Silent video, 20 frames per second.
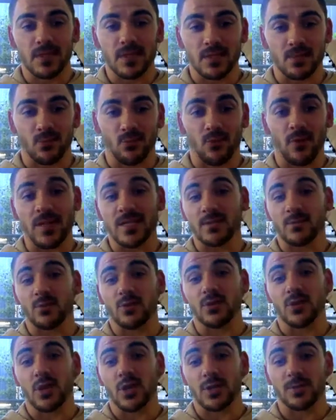reasonable
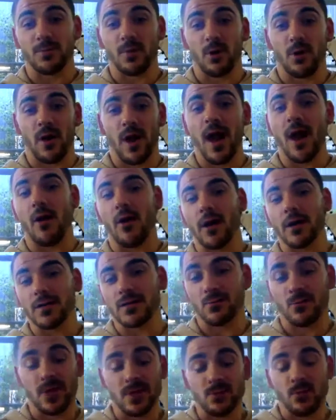dosh per hour,
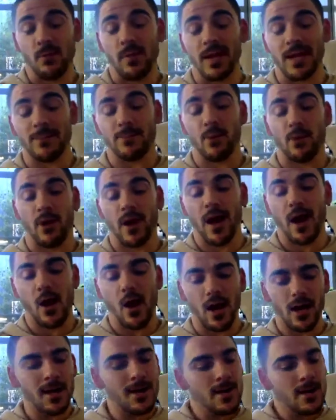some reasonable money per
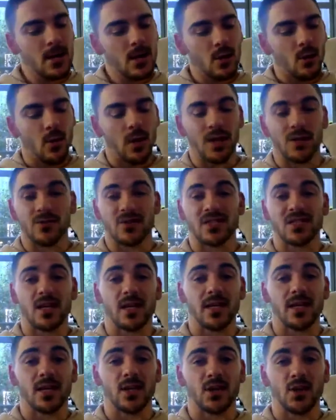hour while I was
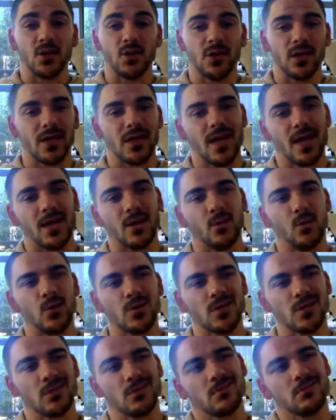studying at uni. And it
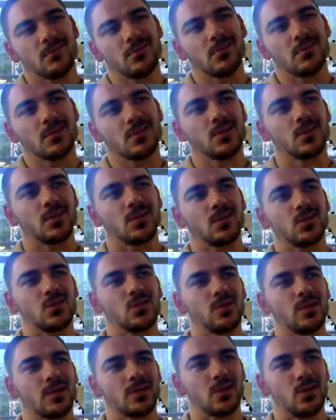wasn't sort of too
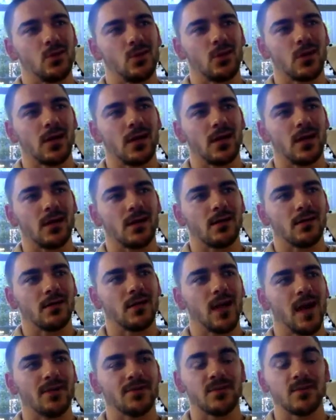much longer
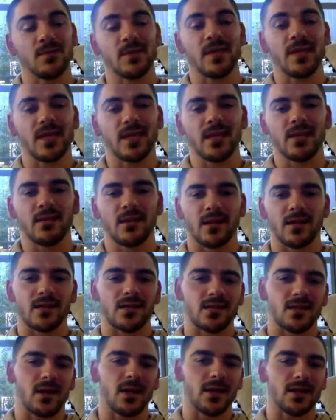after beginning that I
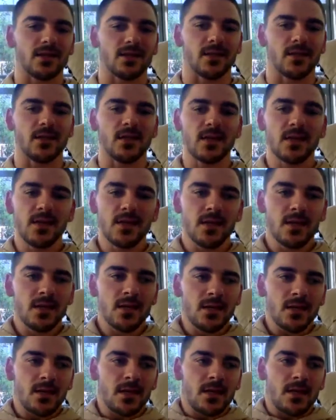decided to
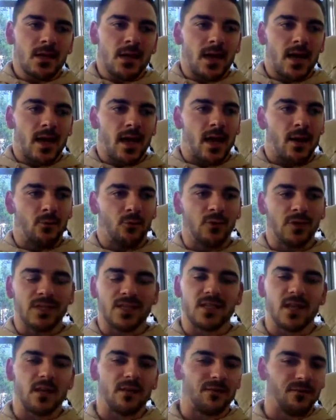really
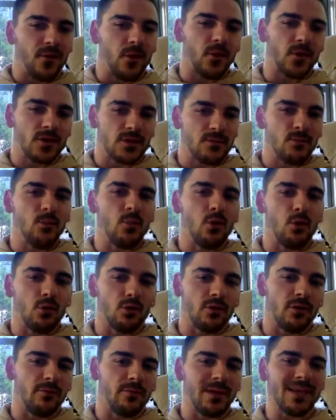start to focus more on
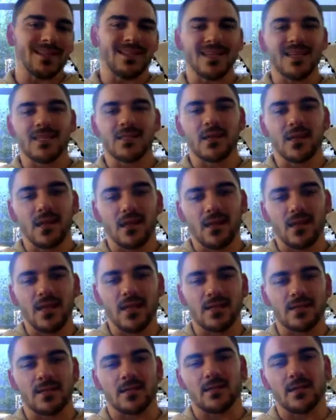the PT side of
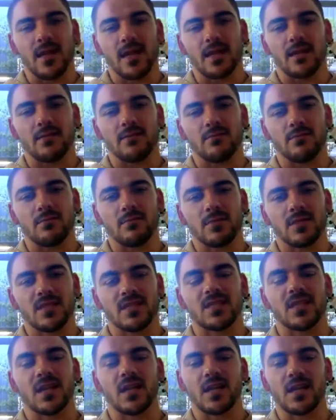things, and
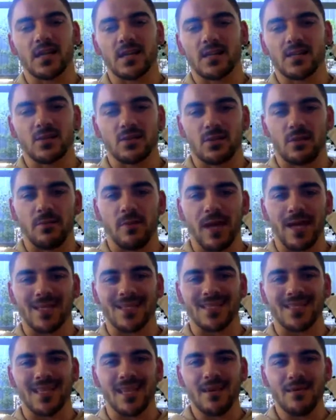studying took a back
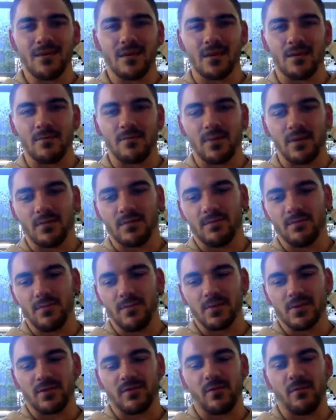step,
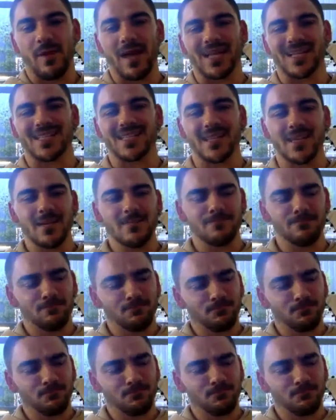sort of a back seat.